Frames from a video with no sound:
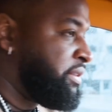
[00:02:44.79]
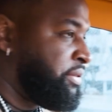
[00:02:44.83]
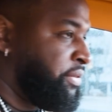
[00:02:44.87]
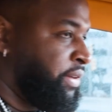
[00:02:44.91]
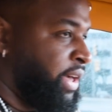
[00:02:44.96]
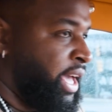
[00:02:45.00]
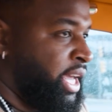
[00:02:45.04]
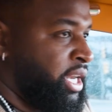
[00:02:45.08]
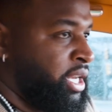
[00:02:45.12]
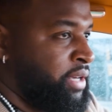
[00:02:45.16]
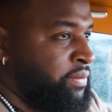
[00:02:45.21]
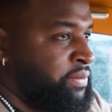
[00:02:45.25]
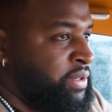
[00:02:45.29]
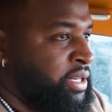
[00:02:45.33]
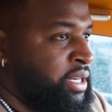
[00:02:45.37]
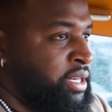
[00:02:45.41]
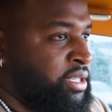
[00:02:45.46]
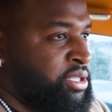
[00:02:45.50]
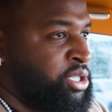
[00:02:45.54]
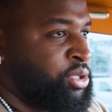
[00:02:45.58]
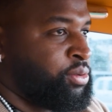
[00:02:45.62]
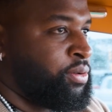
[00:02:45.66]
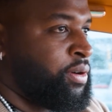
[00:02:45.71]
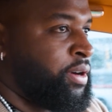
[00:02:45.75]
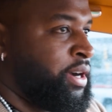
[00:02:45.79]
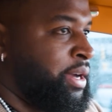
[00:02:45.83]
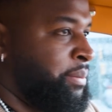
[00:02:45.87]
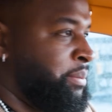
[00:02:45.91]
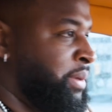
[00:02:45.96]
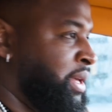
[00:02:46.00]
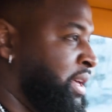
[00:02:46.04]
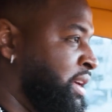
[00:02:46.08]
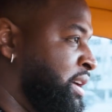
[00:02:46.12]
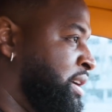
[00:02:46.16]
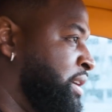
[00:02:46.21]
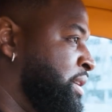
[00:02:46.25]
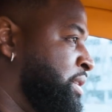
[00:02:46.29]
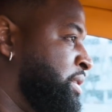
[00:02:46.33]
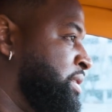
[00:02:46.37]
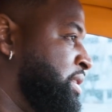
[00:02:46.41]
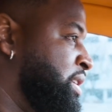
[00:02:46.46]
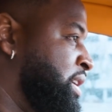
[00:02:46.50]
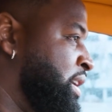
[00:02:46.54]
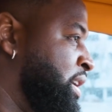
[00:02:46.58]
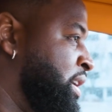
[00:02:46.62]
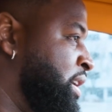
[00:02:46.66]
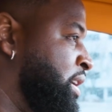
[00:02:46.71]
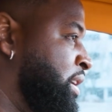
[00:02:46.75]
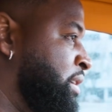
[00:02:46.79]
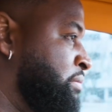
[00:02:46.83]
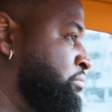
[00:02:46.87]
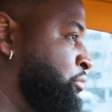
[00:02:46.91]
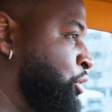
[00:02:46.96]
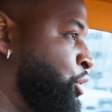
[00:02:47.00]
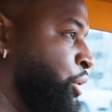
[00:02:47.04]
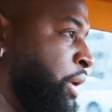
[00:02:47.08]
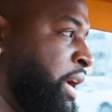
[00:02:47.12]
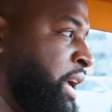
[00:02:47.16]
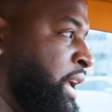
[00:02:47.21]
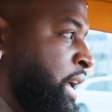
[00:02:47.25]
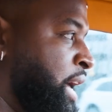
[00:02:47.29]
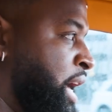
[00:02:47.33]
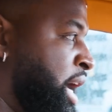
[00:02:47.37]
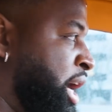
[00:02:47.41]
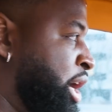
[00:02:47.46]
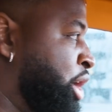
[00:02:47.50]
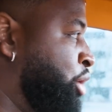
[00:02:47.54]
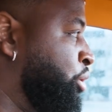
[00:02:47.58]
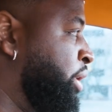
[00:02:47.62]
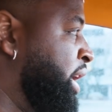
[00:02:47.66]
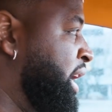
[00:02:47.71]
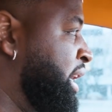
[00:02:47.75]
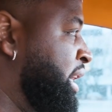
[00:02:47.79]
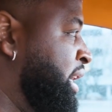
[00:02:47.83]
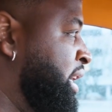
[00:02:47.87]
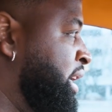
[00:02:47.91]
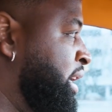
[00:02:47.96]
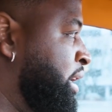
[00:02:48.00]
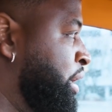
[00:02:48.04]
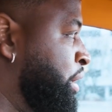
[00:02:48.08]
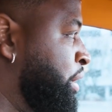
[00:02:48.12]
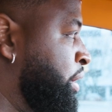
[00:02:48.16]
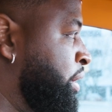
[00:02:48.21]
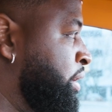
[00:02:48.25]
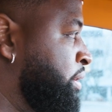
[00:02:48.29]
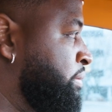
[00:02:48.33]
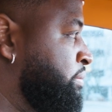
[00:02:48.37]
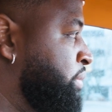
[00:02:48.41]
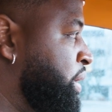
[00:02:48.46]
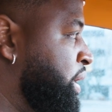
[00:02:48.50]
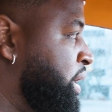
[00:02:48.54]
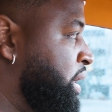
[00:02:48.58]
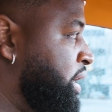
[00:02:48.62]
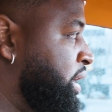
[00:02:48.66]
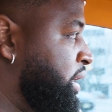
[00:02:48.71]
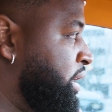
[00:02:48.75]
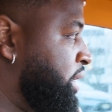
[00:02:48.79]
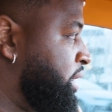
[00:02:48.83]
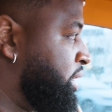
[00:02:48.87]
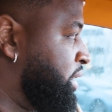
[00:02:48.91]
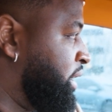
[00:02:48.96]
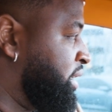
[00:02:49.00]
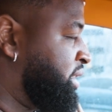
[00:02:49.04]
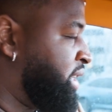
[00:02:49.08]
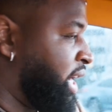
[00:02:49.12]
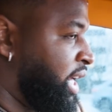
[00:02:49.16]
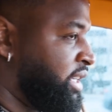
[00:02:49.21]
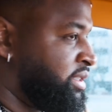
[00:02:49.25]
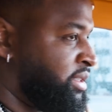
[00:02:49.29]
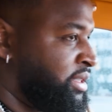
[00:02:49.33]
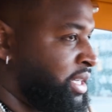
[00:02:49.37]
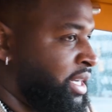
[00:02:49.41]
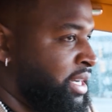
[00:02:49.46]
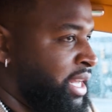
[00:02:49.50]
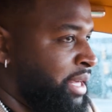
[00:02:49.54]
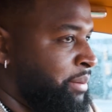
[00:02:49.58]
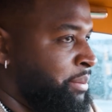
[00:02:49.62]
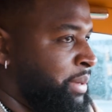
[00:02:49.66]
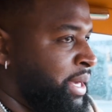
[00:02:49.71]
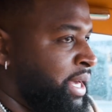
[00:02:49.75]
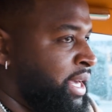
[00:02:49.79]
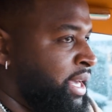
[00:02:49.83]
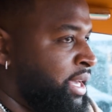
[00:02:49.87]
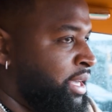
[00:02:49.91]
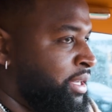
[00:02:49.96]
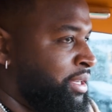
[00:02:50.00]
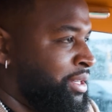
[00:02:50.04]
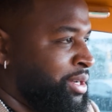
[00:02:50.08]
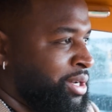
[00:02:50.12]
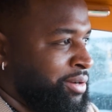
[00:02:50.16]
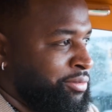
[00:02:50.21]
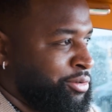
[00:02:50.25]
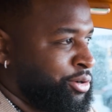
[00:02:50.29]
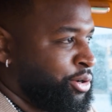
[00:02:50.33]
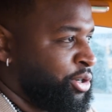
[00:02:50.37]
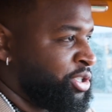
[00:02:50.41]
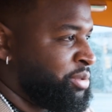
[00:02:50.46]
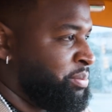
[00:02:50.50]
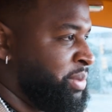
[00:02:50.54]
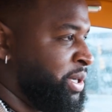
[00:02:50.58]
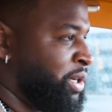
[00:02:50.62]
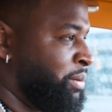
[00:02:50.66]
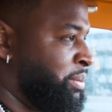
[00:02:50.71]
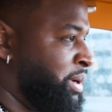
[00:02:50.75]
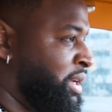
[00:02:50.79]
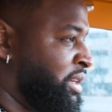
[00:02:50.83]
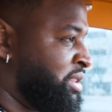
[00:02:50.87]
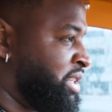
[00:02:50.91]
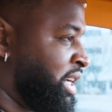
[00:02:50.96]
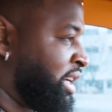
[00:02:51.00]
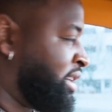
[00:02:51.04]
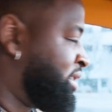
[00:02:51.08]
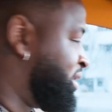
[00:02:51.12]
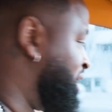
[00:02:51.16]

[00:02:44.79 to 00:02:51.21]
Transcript: fan of Gerard Mayo, great guy, great leader. The changes that they made, of course, Bill Belichick is